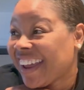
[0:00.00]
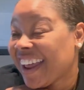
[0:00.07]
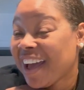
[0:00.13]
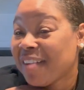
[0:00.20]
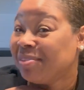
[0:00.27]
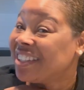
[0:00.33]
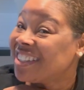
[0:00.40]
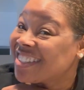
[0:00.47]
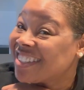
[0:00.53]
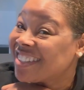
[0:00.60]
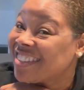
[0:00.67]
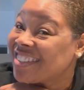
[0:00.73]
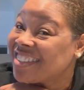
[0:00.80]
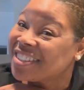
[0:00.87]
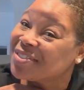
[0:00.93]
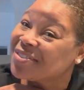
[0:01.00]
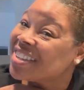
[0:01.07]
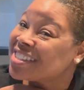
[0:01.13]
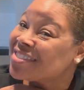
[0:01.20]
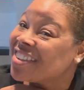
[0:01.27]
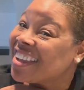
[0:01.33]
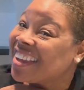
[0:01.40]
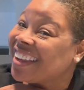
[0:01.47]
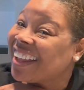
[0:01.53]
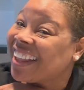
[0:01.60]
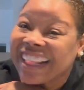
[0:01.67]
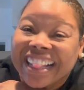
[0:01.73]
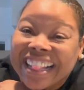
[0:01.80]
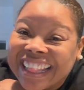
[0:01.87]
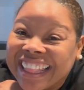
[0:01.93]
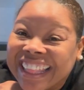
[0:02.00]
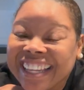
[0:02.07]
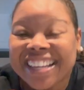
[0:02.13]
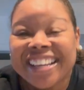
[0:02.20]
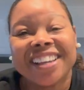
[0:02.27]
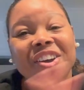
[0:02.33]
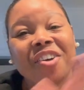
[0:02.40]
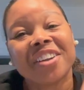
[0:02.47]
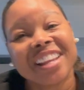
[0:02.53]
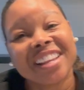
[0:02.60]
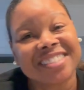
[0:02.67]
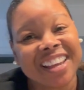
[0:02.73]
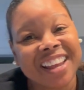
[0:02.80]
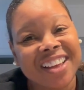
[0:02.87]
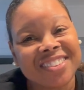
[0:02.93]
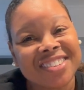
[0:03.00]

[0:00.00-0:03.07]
I missed you. Did you miss me? Go ahead and check out